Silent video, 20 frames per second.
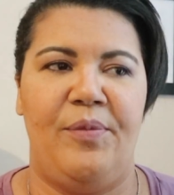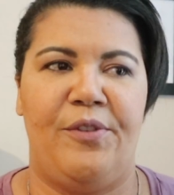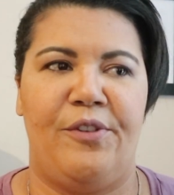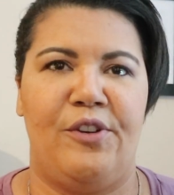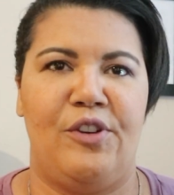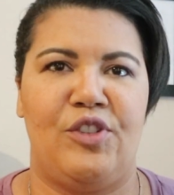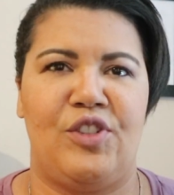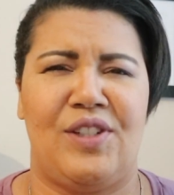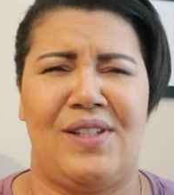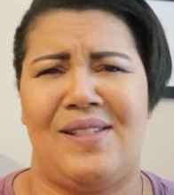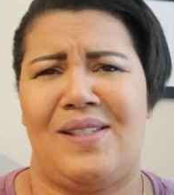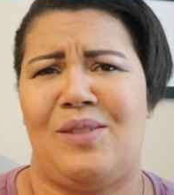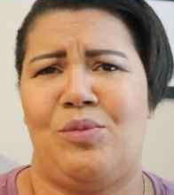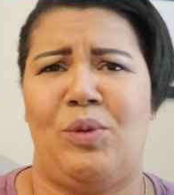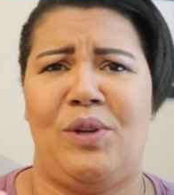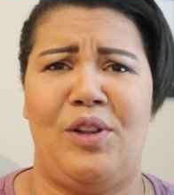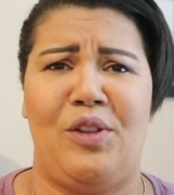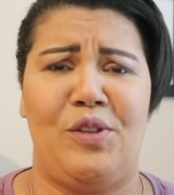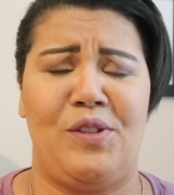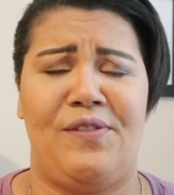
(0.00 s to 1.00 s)
for just
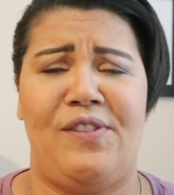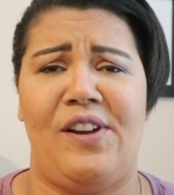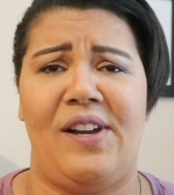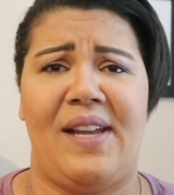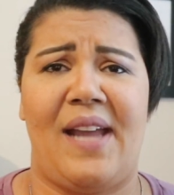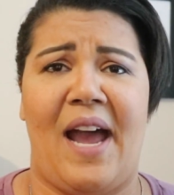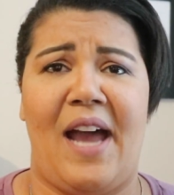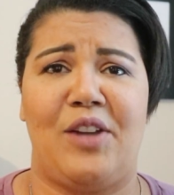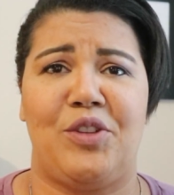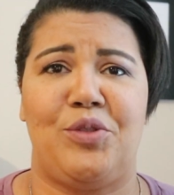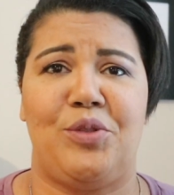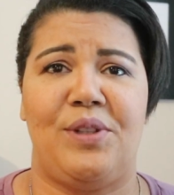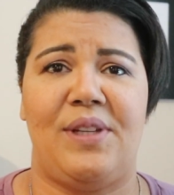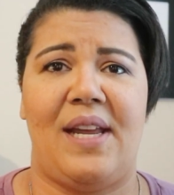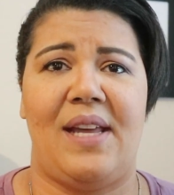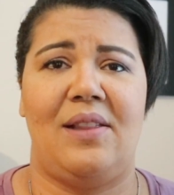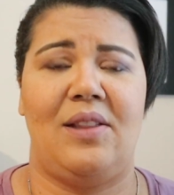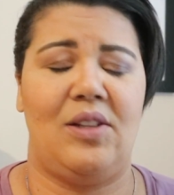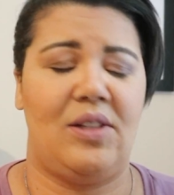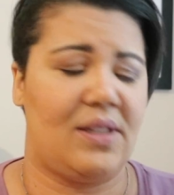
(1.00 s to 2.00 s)
one of those very casual
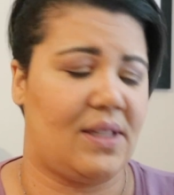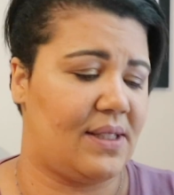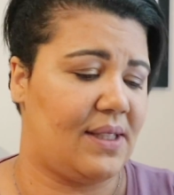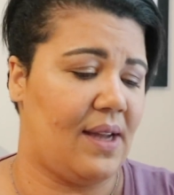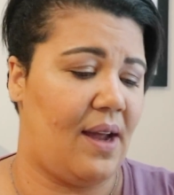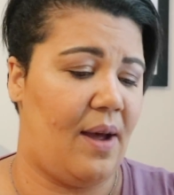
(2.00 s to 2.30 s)
day looks.